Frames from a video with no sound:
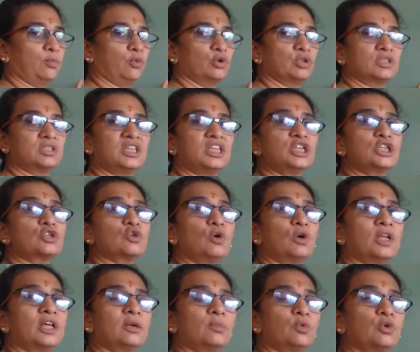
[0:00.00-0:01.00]
bones. These
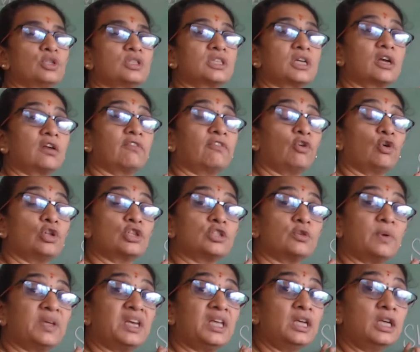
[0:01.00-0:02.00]
shoulder bones are
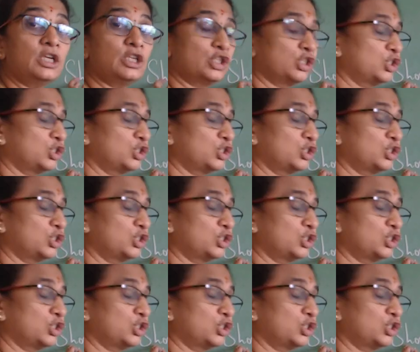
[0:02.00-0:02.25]
also very